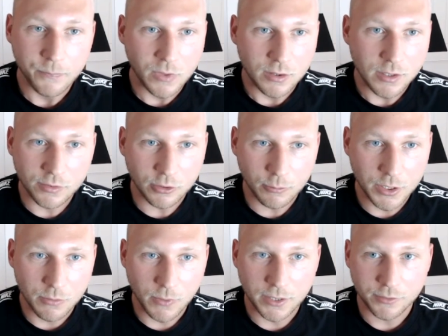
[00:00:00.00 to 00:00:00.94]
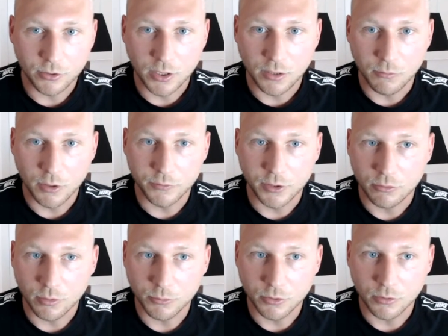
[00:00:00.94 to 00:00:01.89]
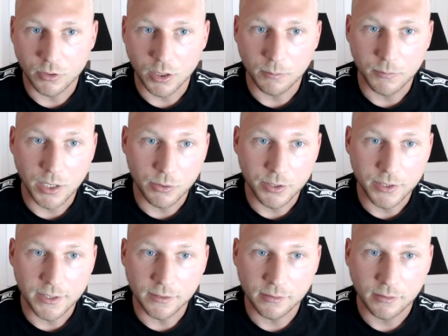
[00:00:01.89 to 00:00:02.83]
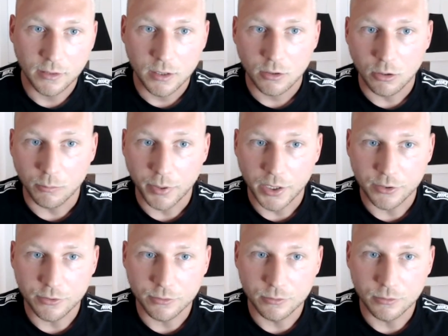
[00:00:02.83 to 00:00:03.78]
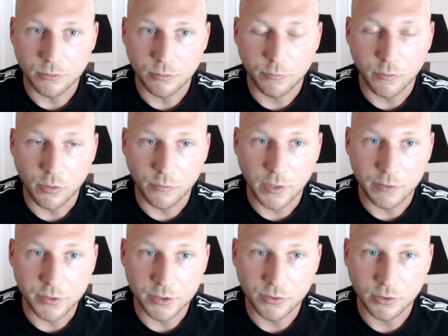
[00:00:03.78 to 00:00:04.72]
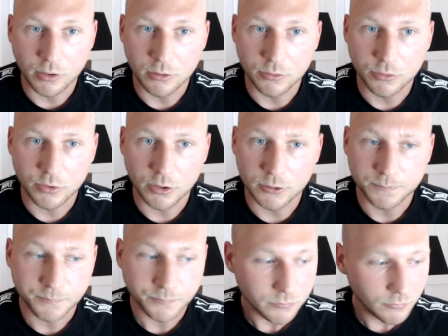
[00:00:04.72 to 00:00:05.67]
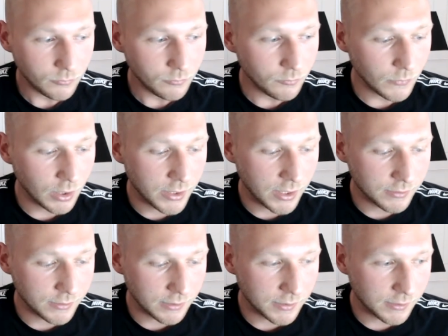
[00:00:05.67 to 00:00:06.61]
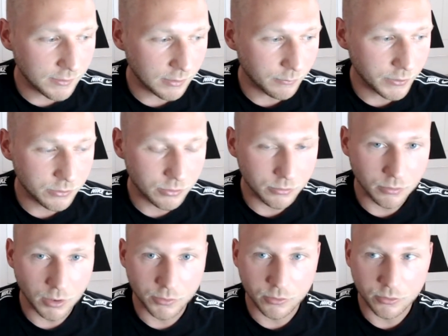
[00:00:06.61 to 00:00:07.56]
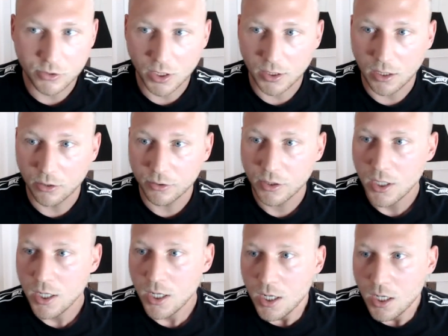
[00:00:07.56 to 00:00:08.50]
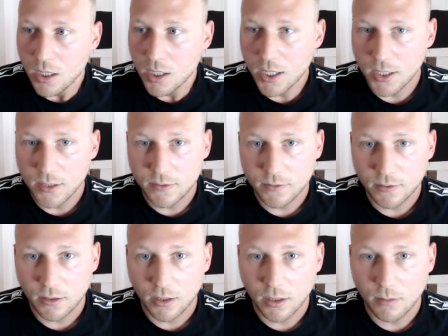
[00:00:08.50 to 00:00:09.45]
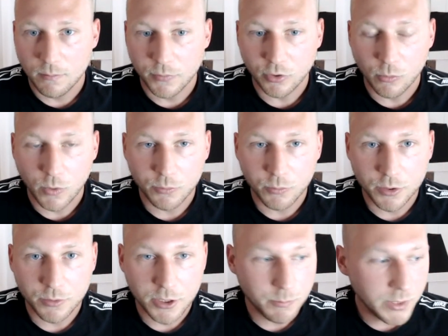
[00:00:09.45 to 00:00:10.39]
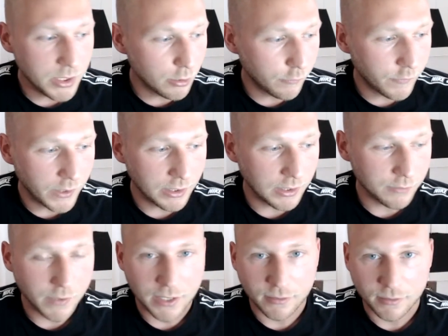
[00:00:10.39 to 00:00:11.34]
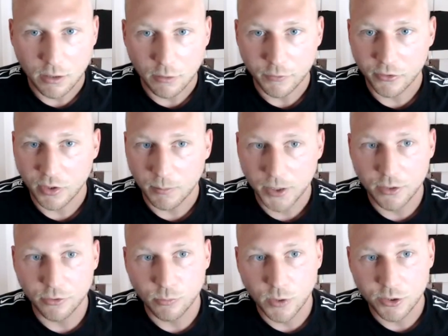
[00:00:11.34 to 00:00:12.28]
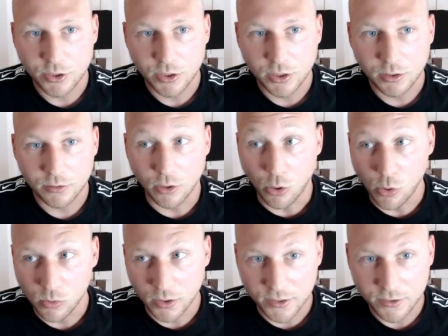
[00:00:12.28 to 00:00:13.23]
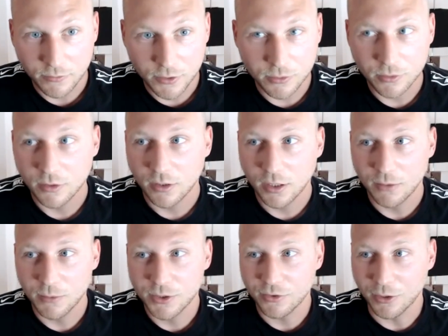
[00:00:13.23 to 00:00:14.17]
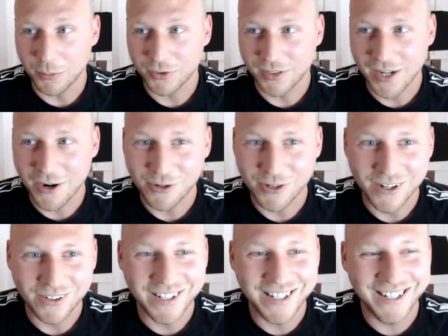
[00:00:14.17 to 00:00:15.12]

there's so many ways to get involved in crypto nowadays compared to 4 or 5 years ago. So yeah, that's something to also check out. And so what would be your final advice now for somebody who's watching the whole interview, which is almost an hour now,